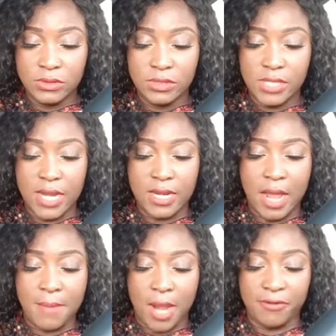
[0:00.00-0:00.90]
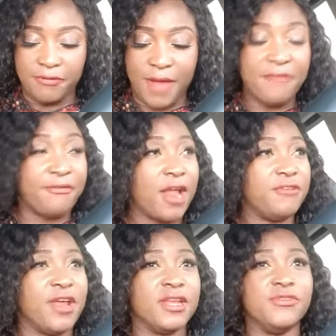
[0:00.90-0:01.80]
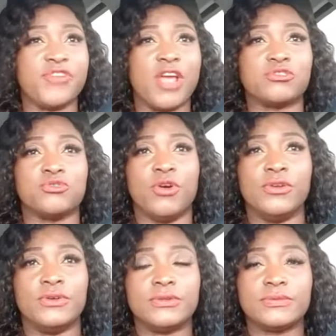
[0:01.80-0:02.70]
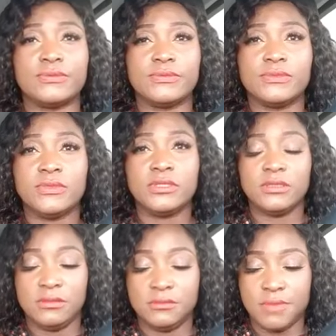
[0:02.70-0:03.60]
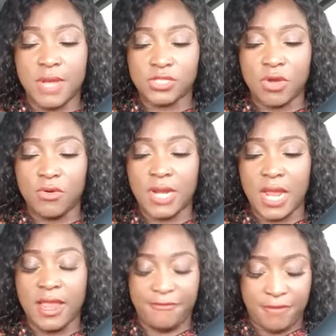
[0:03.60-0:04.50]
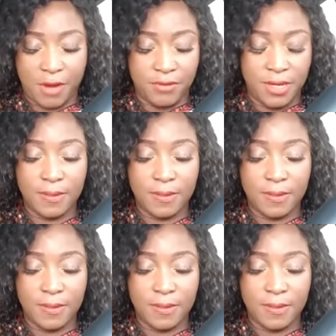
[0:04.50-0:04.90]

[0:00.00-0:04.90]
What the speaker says: The number no 500 in chat one. Pacho won a year for one.